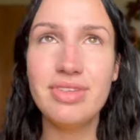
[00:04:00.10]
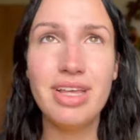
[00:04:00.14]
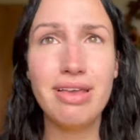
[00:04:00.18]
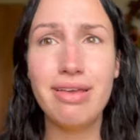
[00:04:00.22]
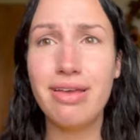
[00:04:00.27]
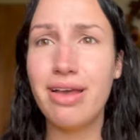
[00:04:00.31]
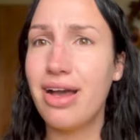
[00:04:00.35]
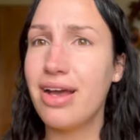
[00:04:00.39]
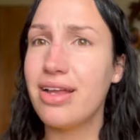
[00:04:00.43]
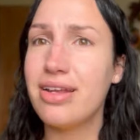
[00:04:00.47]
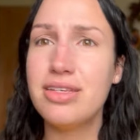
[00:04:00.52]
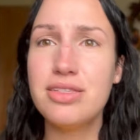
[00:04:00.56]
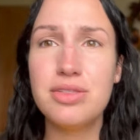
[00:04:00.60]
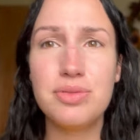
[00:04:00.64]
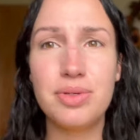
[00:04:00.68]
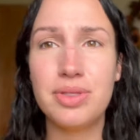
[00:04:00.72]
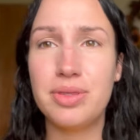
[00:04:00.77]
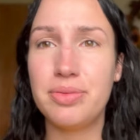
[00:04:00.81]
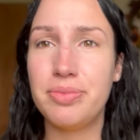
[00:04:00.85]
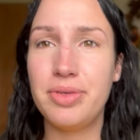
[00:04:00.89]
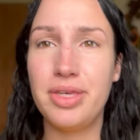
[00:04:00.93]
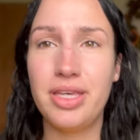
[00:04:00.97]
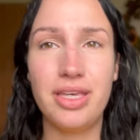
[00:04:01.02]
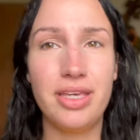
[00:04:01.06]
God is with
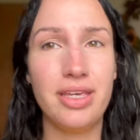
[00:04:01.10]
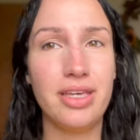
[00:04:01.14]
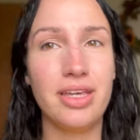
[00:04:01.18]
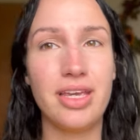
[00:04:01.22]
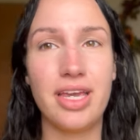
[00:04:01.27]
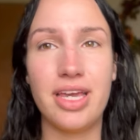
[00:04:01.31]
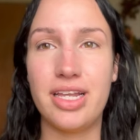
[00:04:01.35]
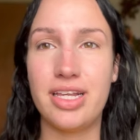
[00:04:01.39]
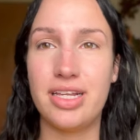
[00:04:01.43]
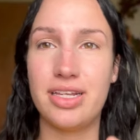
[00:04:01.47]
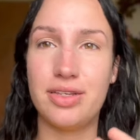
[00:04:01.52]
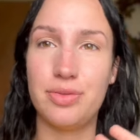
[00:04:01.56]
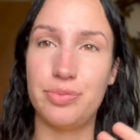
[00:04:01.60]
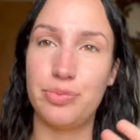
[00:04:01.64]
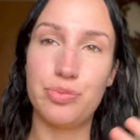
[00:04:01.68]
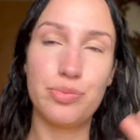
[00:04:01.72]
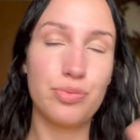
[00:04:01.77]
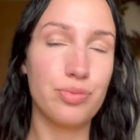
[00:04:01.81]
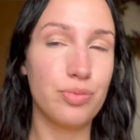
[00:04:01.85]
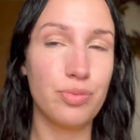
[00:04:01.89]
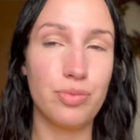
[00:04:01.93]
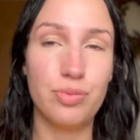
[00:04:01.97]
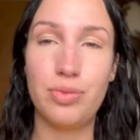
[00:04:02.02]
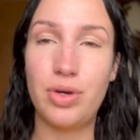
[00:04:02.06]
me and
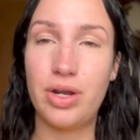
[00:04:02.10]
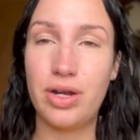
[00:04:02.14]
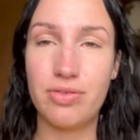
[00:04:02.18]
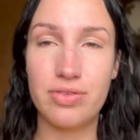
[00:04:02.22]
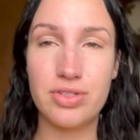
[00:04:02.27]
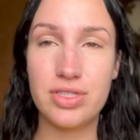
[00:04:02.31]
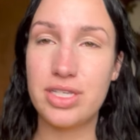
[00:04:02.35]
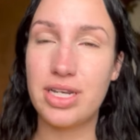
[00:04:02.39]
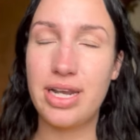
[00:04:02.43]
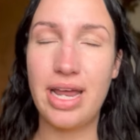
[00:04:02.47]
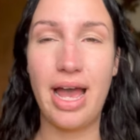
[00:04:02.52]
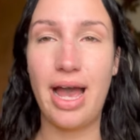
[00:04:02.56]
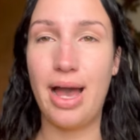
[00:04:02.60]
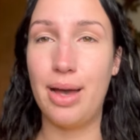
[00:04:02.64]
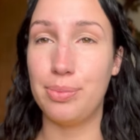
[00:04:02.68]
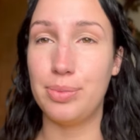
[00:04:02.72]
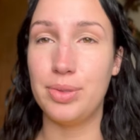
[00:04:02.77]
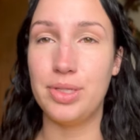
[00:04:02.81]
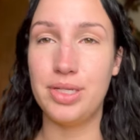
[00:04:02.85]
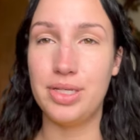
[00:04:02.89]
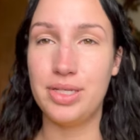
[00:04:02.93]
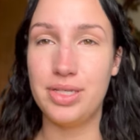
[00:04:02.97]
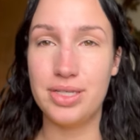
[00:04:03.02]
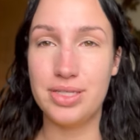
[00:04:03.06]
whatever's gonna
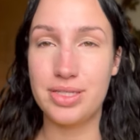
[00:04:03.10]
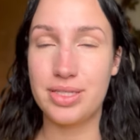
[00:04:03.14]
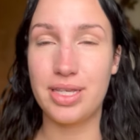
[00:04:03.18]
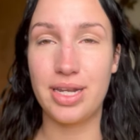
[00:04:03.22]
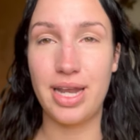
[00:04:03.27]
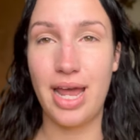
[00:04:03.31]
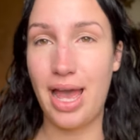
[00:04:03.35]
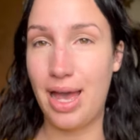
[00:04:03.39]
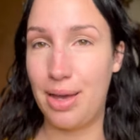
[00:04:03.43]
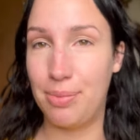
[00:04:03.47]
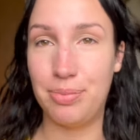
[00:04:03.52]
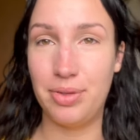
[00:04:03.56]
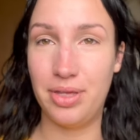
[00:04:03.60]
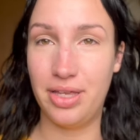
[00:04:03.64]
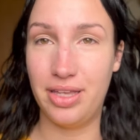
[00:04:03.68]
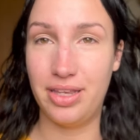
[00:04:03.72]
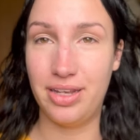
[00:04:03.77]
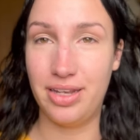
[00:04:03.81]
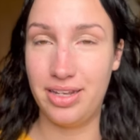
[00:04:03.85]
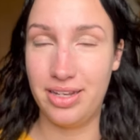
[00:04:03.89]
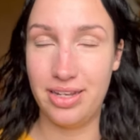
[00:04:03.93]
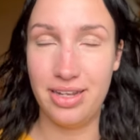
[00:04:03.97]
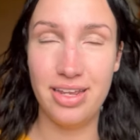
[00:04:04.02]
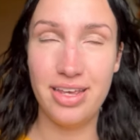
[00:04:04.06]
happen is gonna happen
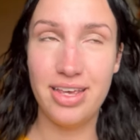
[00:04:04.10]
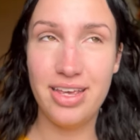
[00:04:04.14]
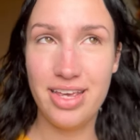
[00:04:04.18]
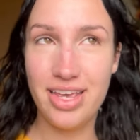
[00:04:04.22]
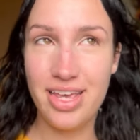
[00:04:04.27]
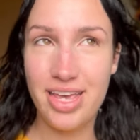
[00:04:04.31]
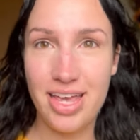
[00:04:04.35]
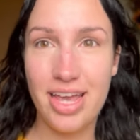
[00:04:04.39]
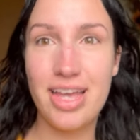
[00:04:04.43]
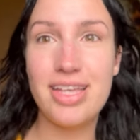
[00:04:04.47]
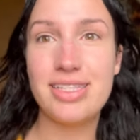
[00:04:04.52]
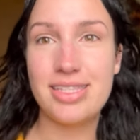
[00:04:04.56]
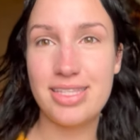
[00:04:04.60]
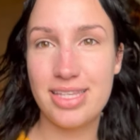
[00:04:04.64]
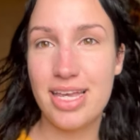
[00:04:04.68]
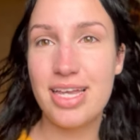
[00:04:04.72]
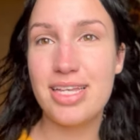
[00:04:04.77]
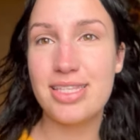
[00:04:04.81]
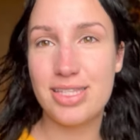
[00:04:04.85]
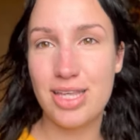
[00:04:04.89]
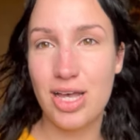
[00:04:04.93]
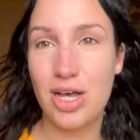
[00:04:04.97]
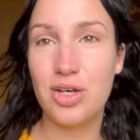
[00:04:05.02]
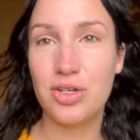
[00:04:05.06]
and it's
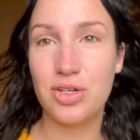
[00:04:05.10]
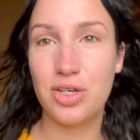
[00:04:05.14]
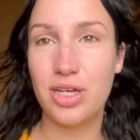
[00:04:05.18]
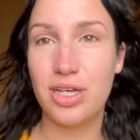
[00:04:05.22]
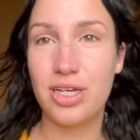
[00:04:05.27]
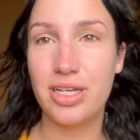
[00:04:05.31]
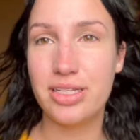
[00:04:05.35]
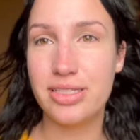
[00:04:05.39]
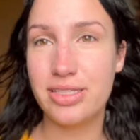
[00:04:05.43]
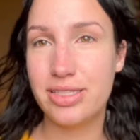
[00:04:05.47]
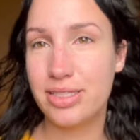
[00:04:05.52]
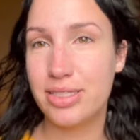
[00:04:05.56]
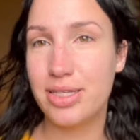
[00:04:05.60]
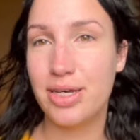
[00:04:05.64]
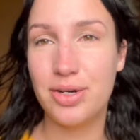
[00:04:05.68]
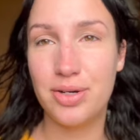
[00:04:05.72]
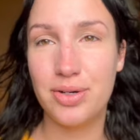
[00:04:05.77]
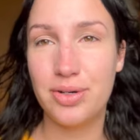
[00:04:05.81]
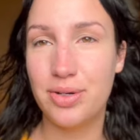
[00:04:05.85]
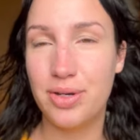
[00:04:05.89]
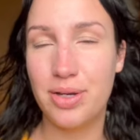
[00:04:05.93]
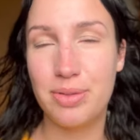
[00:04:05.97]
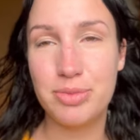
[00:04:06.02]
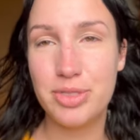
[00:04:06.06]
it's all good. So
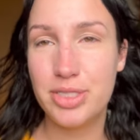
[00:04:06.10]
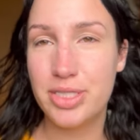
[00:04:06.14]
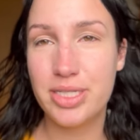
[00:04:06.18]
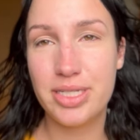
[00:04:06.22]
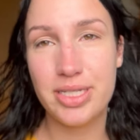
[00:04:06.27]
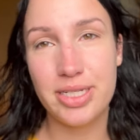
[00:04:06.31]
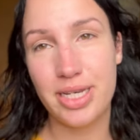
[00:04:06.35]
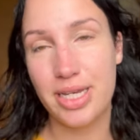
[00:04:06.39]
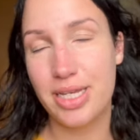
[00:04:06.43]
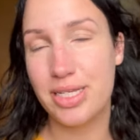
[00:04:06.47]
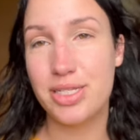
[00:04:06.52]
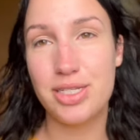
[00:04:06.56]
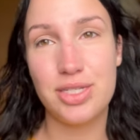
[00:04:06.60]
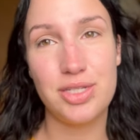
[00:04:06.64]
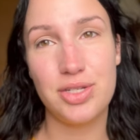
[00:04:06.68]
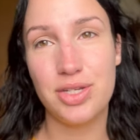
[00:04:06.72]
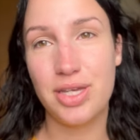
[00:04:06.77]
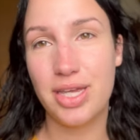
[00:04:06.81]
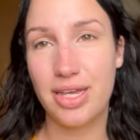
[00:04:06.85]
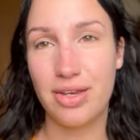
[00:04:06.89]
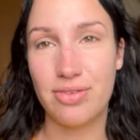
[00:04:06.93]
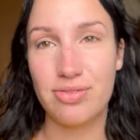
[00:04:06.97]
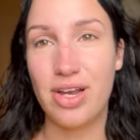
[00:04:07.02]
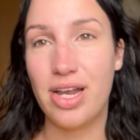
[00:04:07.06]
I'm just gonna continue
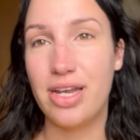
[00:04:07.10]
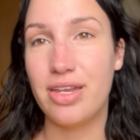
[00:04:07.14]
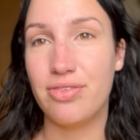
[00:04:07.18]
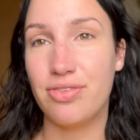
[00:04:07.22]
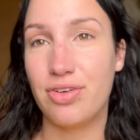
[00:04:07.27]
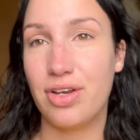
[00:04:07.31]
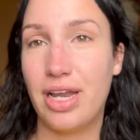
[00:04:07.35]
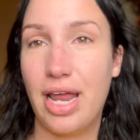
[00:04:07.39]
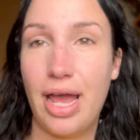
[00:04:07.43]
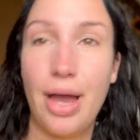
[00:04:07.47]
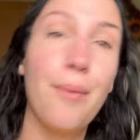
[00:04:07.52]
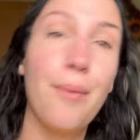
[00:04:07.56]
getting ready for now.